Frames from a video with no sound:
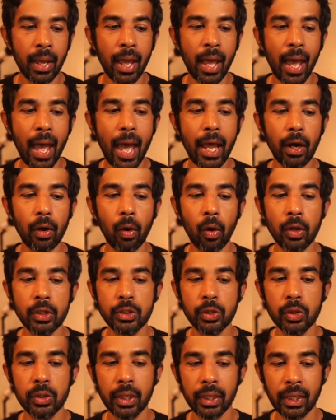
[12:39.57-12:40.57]
and
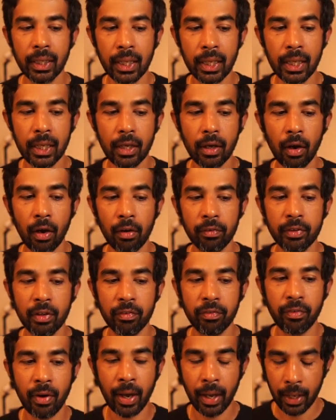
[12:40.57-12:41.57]
also the key of the
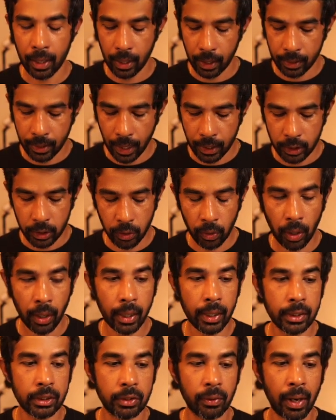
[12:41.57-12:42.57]
file that you are
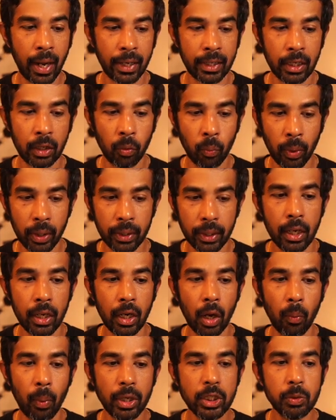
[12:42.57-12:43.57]
interacting with.
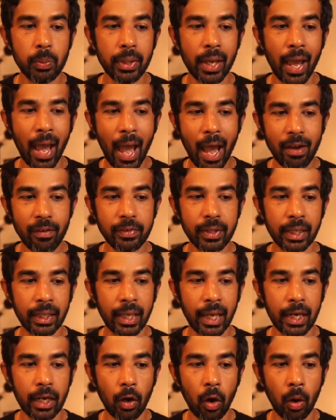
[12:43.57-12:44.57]
Now once we have the
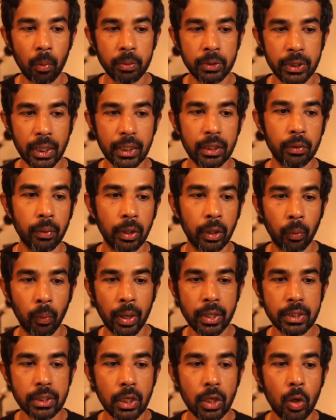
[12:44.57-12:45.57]
get object
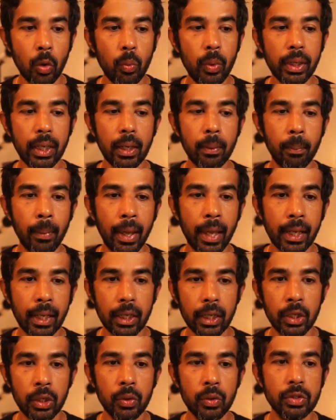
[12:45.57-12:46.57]
request, we can
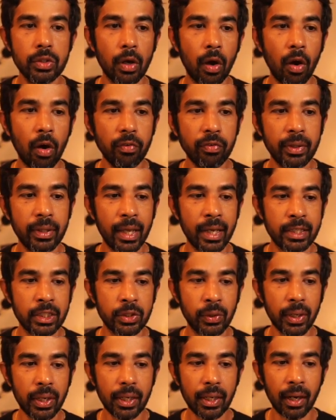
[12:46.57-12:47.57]
make use of the
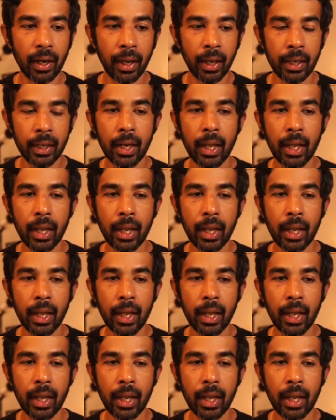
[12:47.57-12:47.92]
S3 client